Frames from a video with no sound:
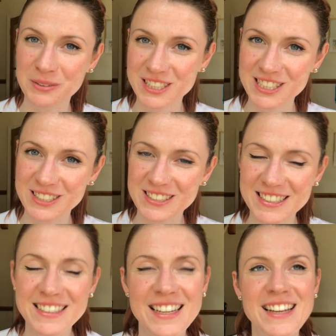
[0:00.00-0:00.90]
I was a
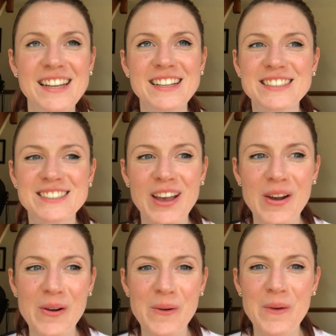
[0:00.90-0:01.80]
student.
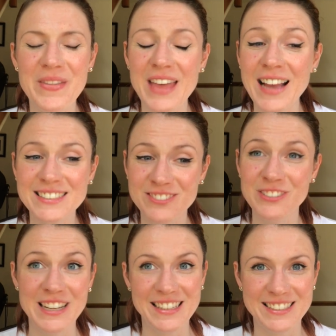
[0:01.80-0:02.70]
So that's
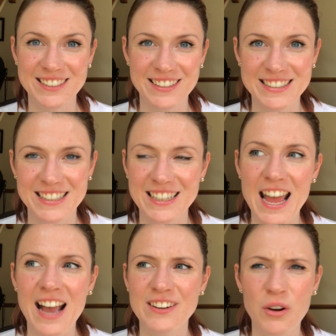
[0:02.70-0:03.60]
really exciting.
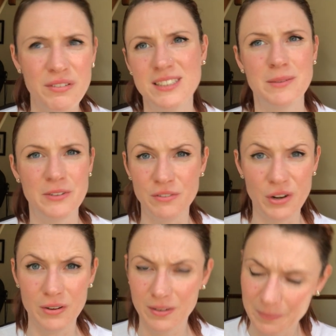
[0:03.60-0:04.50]
And obviously I'm going to
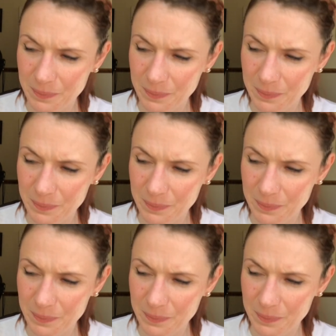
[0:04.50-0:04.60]
vlog.